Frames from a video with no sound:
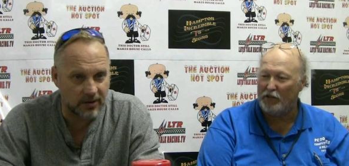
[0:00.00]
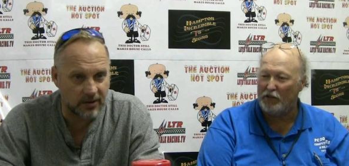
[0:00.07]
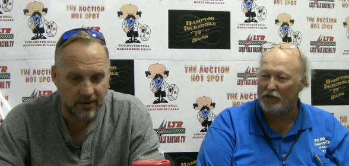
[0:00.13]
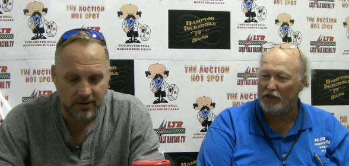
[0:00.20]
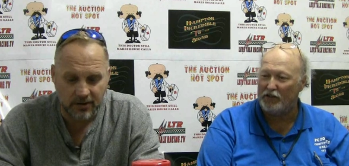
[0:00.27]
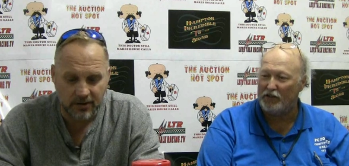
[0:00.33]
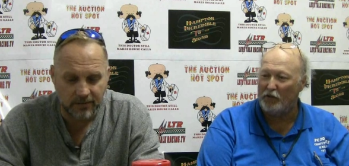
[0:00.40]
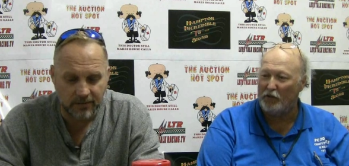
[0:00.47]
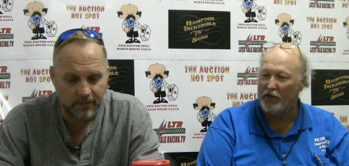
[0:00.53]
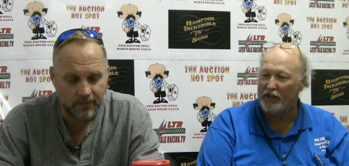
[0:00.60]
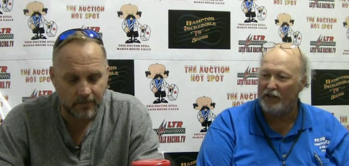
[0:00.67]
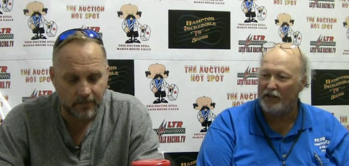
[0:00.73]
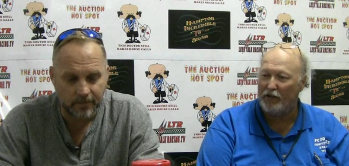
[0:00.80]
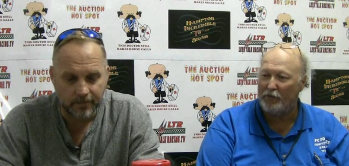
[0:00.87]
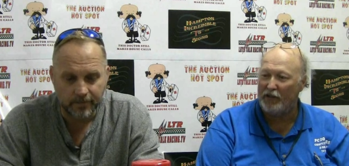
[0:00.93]
Speaker 1: are still waiting to
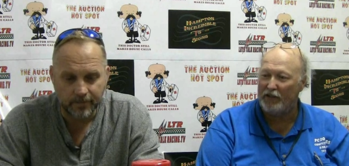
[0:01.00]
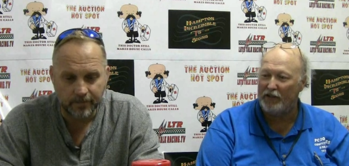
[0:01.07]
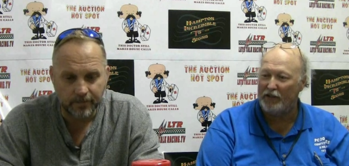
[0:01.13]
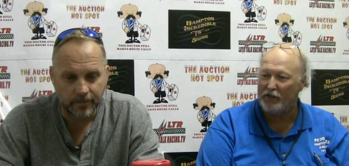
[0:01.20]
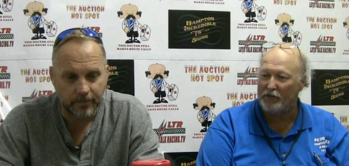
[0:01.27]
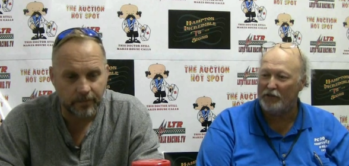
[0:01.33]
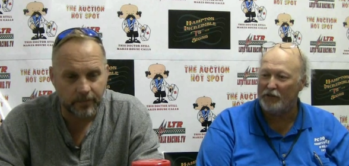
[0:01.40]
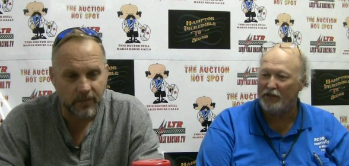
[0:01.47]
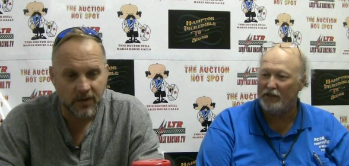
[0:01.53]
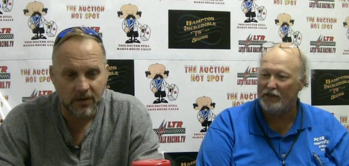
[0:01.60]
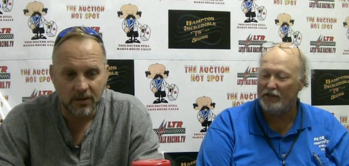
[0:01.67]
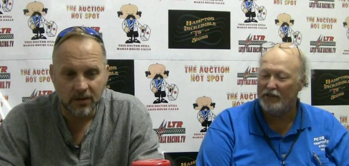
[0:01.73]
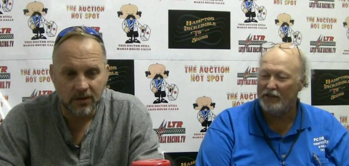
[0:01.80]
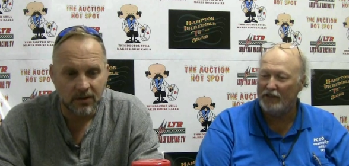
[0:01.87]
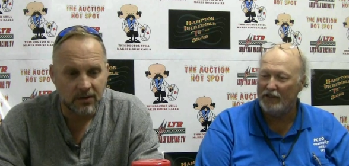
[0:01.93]
hear about those.
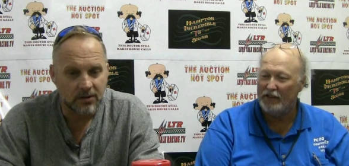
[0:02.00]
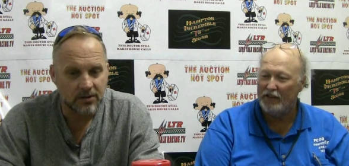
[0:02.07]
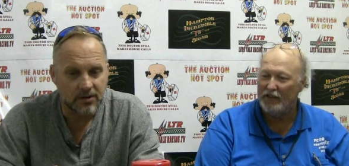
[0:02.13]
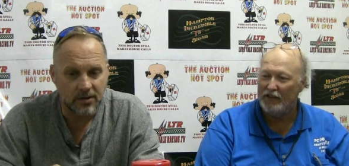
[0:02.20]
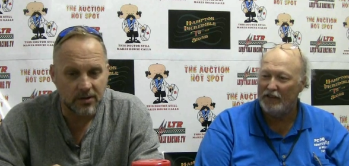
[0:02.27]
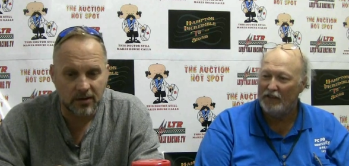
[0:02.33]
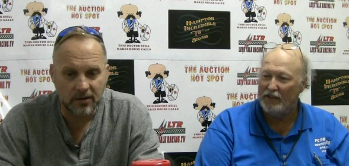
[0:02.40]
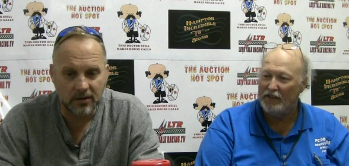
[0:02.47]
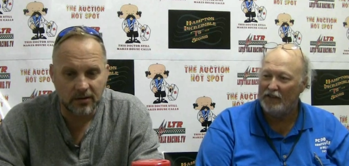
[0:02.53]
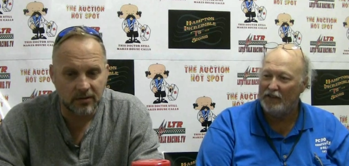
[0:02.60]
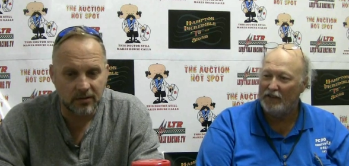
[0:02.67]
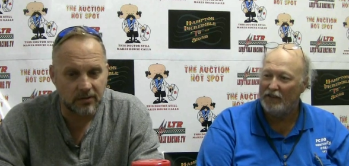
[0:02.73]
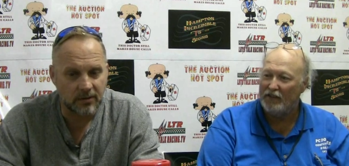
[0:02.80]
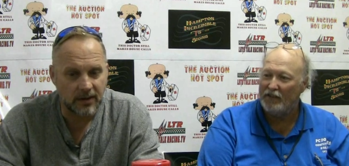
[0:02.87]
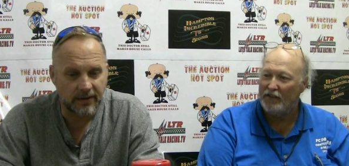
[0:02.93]

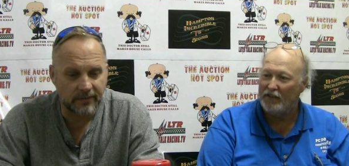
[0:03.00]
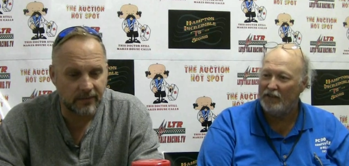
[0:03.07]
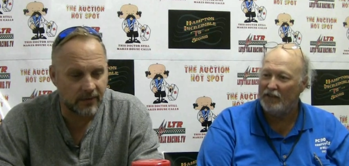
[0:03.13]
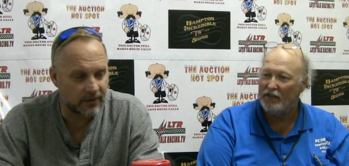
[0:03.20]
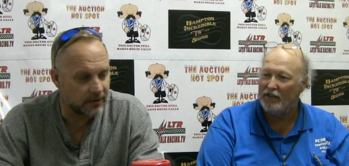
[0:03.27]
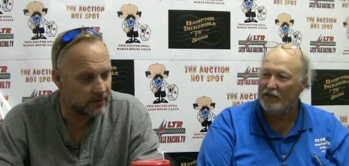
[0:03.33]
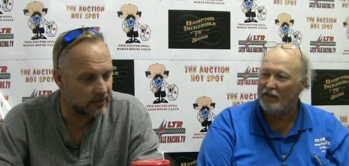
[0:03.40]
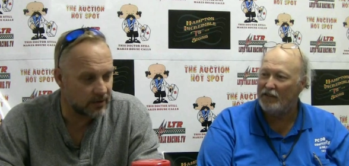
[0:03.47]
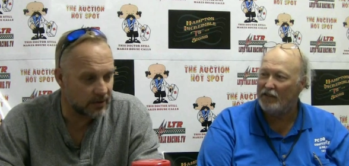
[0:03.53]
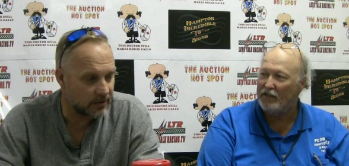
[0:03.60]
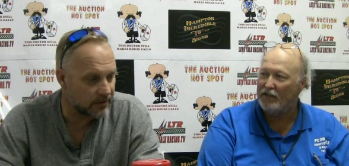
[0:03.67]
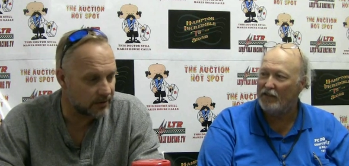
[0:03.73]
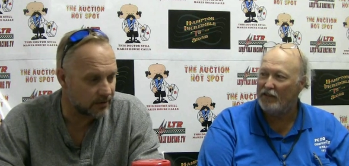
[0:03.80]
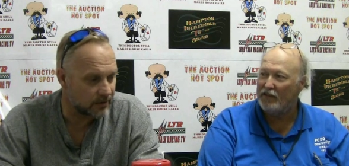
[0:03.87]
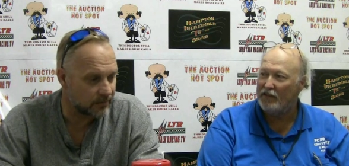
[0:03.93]
So I haven't really heard
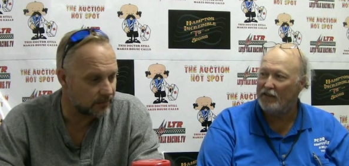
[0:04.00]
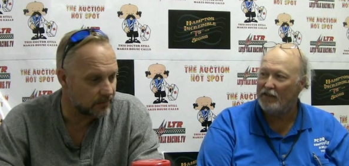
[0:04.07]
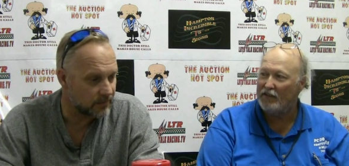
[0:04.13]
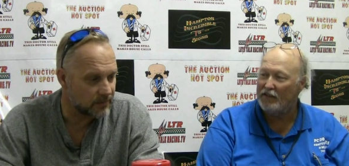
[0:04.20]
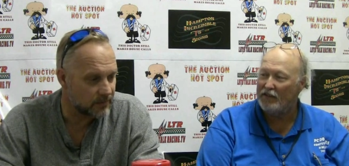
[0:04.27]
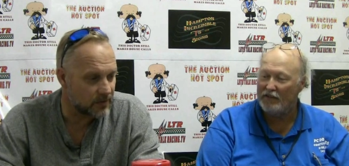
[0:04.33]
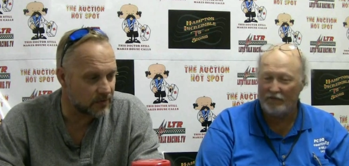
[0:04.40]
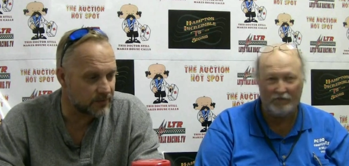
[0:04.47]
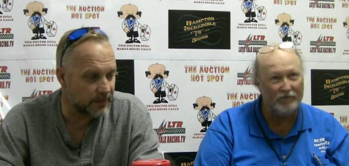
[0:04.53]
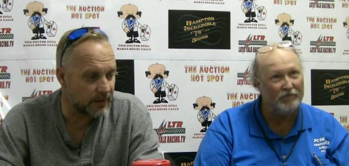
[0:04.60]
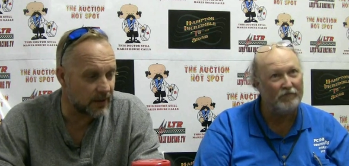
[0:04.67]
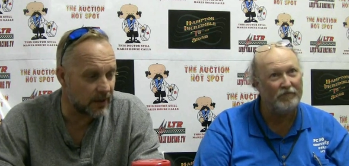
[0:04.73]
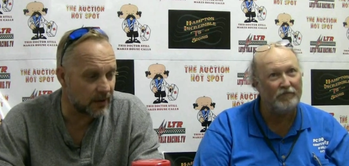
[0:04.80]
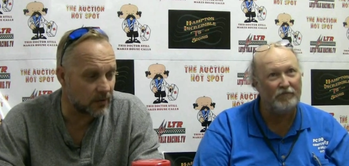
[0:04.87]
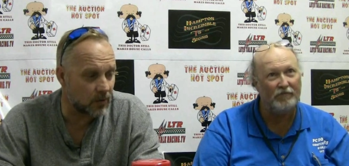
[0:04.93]
anything. So it's been
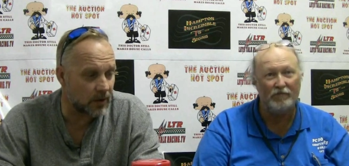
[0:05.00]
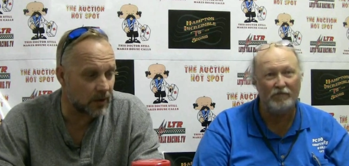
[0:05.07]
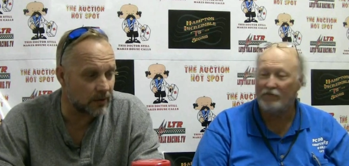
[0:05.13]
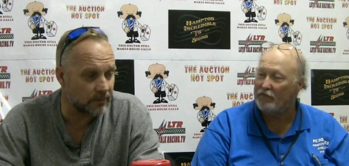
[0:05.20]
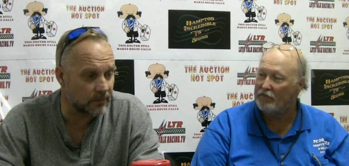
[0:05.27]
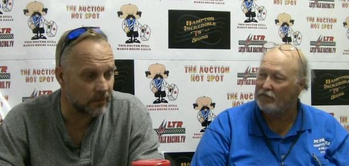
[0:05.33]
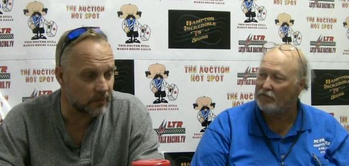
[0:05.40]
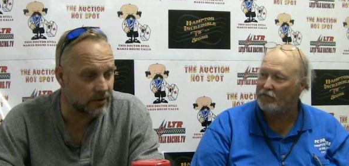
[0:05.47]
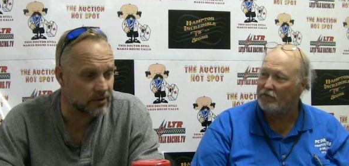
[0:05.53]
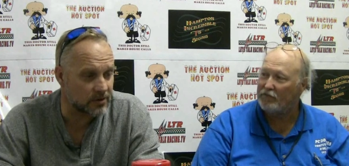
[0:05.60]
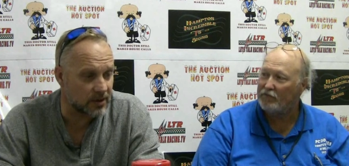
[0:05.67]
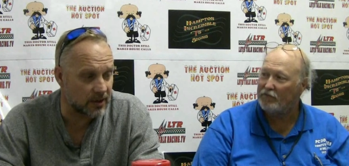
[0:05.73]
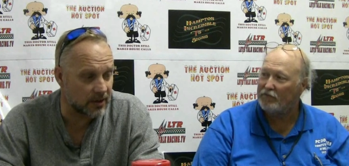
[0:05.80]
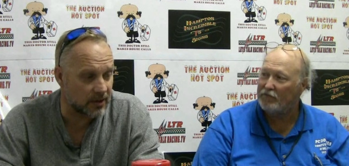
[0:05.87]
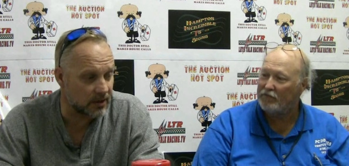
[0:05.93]
kind of quiet, which is
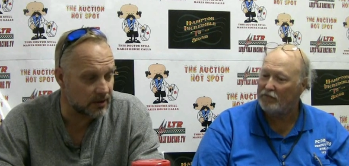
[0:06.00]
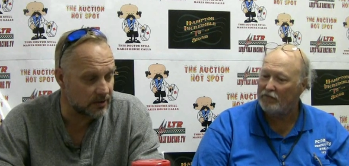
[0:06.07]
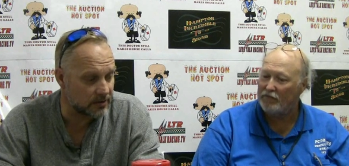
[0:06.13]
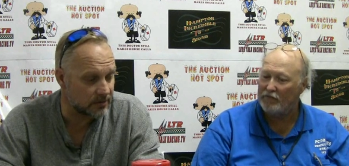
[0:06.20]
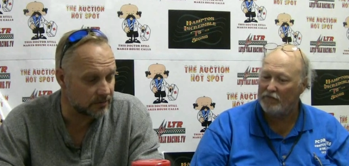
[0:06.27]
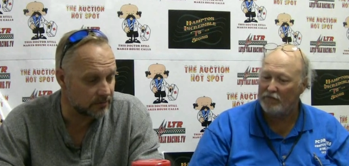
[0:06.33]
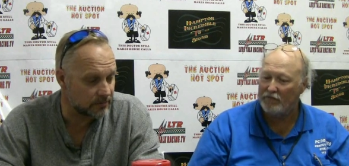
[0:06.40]
kind of nice.